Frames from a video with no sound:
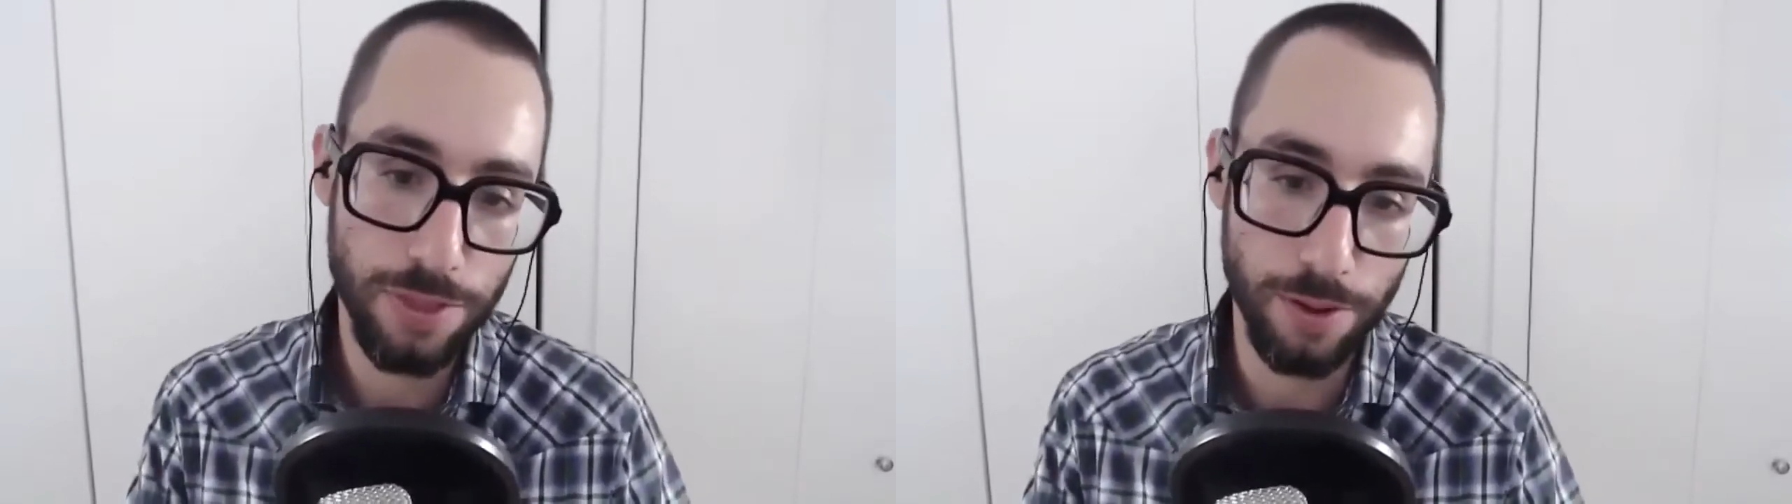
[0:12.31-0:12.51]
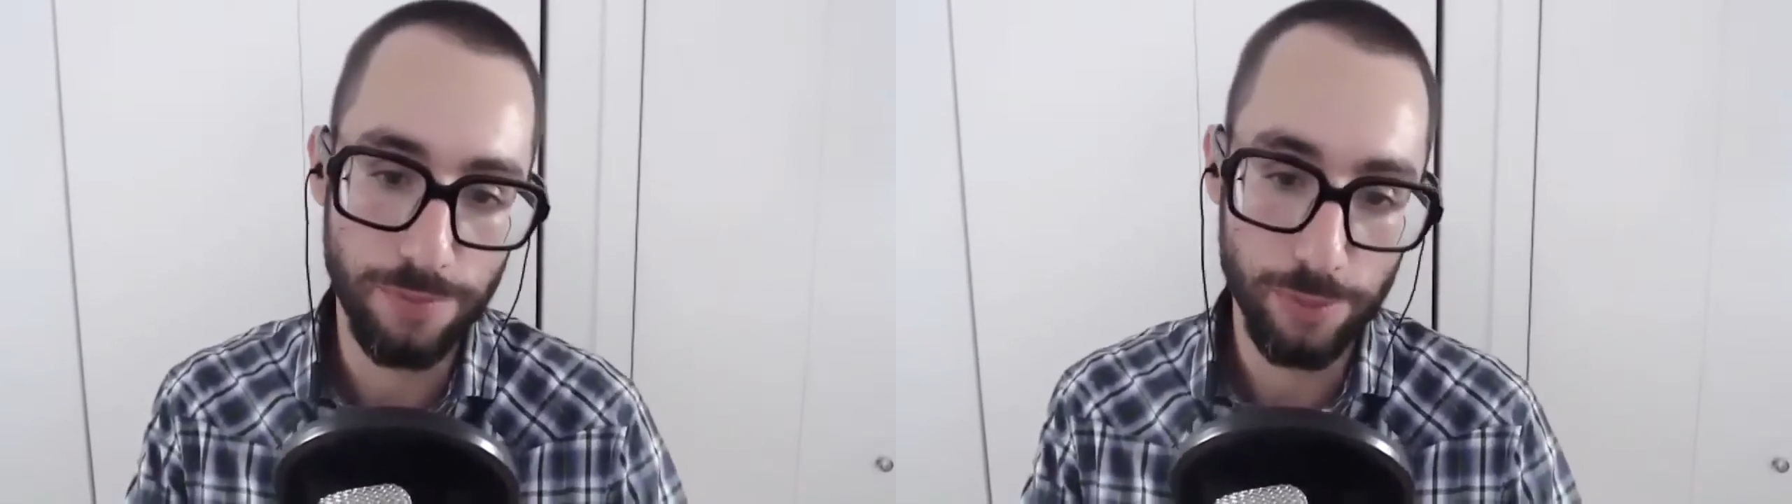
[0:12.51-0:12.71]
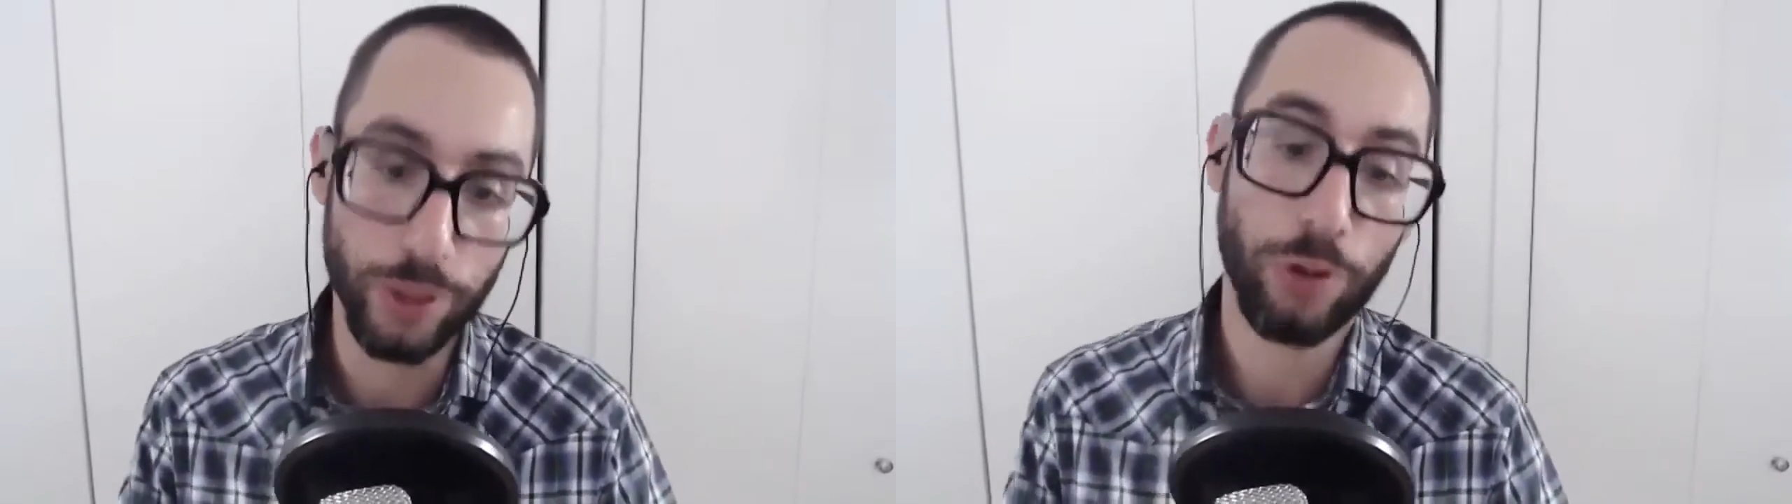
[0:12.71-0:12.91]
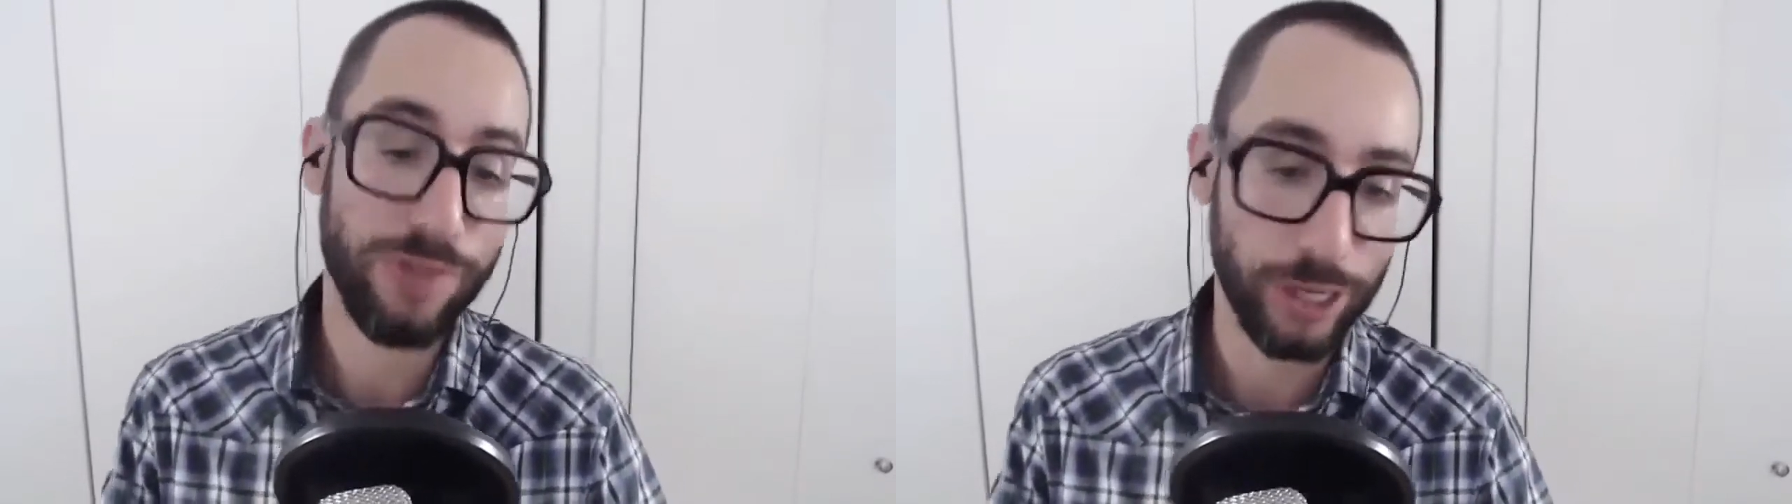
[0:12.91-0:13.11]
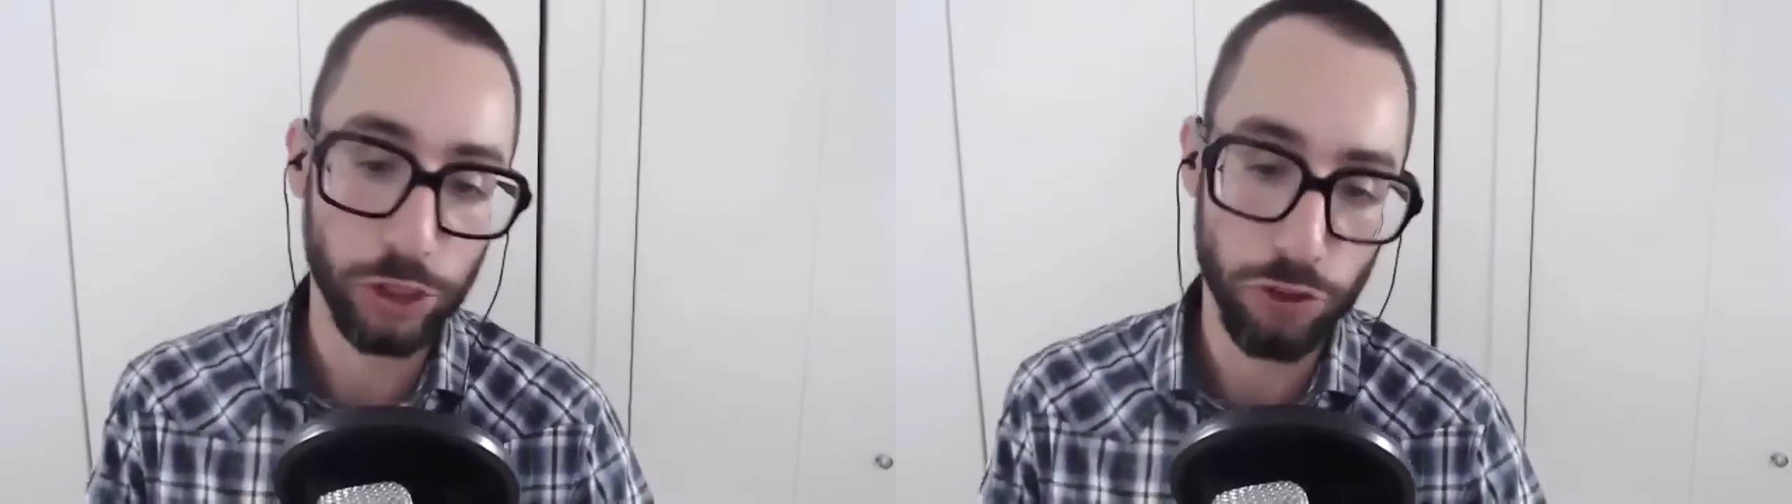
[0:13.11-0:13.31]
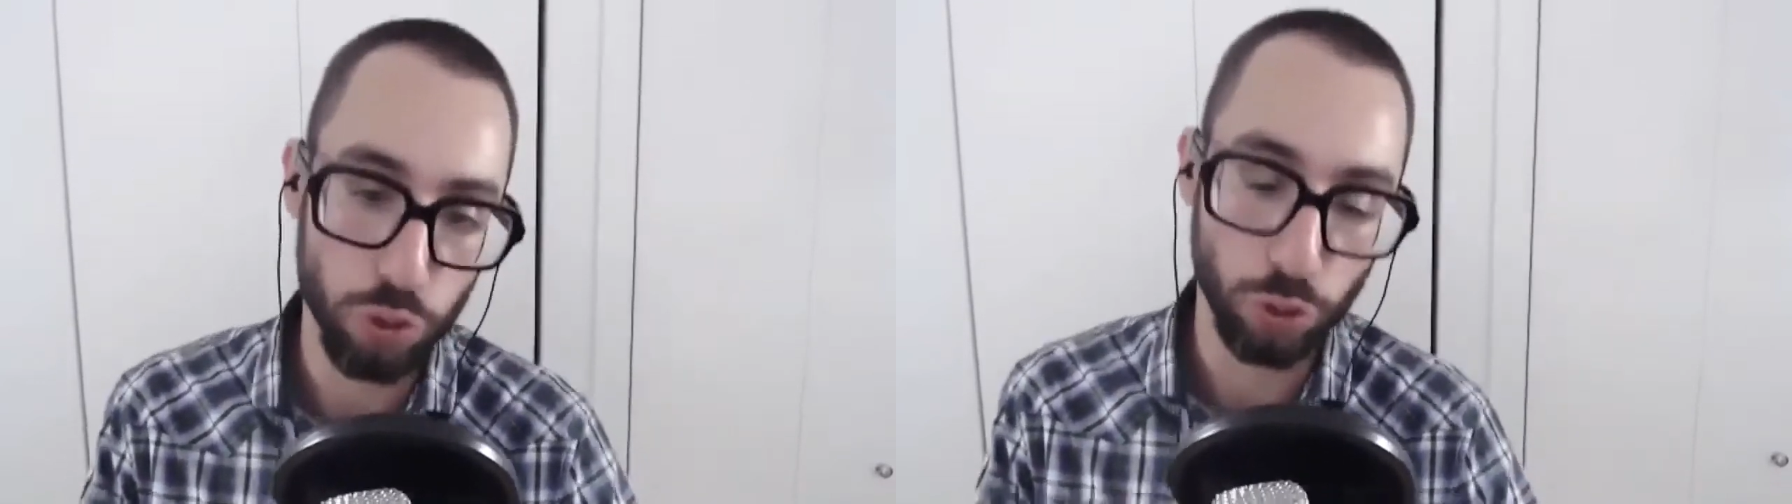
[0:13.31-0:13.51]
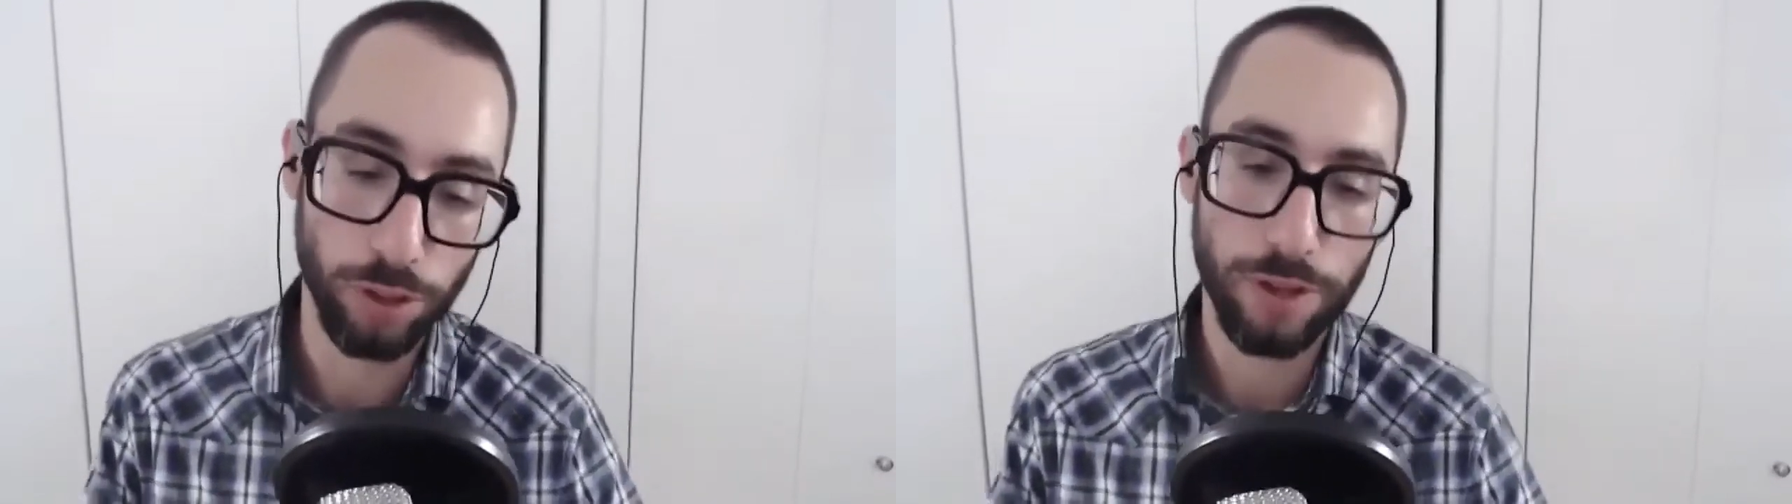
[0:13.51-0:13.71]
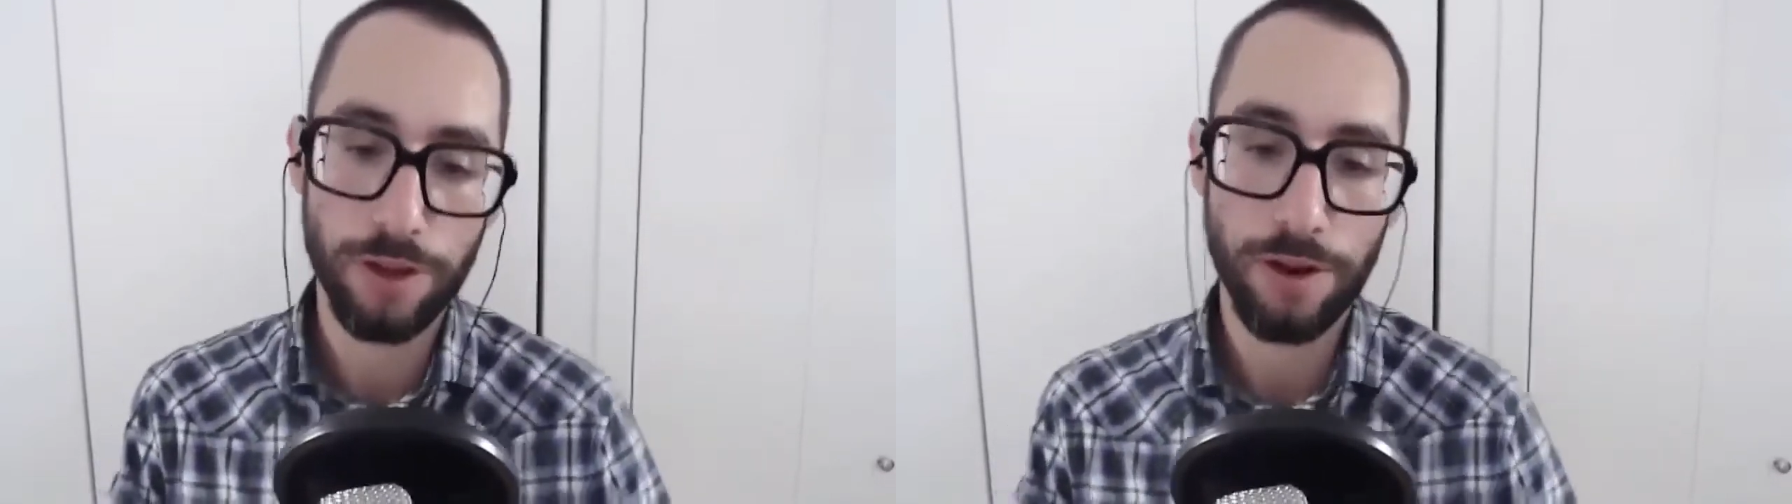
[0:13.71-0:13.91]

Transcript: the familiarization tool,